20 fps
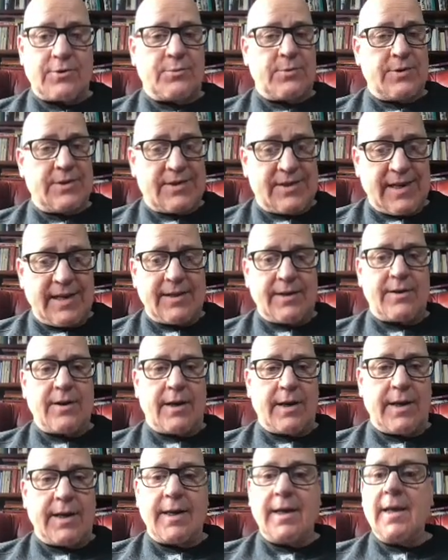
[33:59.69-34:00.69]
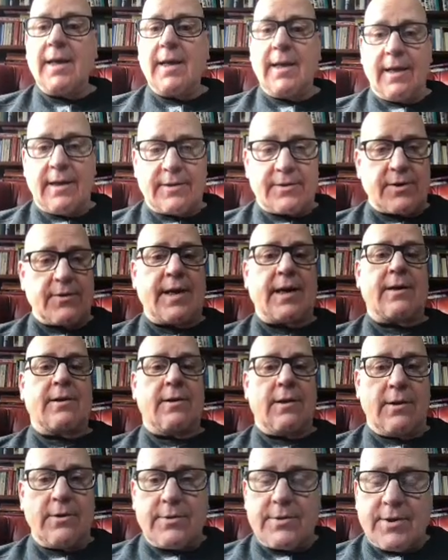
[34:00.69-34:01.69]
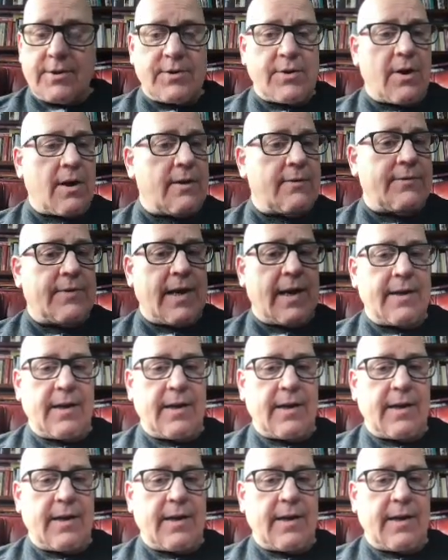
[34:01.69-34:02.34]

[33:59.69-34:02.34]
were seated on it, and so that closes off that